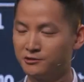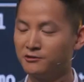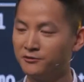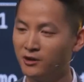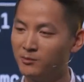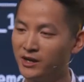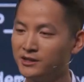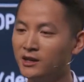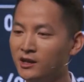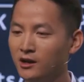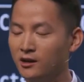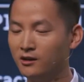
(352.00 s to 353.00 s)
to format
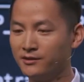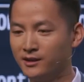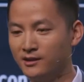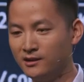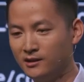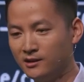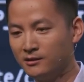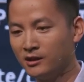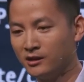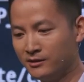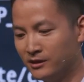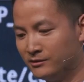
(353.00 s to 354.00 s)
all the
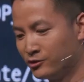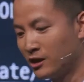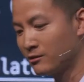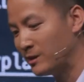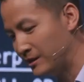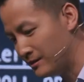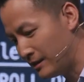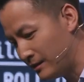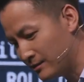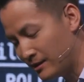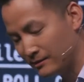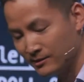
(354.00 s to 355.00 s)
document
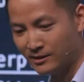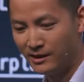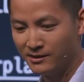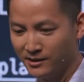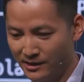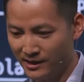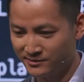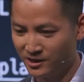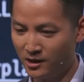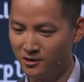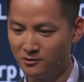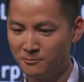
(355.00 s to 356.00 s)
as a
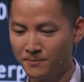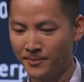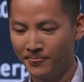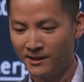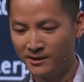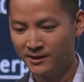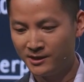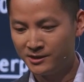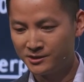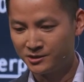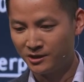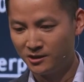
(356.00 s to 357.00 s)
whole.
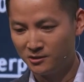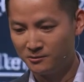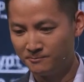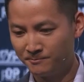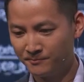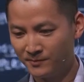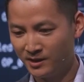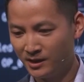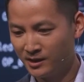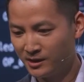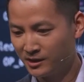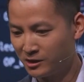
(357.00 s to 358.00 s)
So
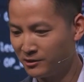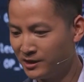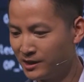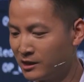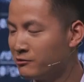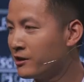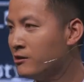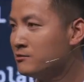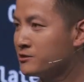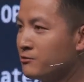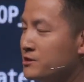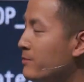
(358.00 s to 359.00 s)
can we go
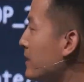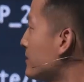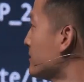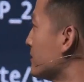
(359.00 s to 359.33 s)
switch back?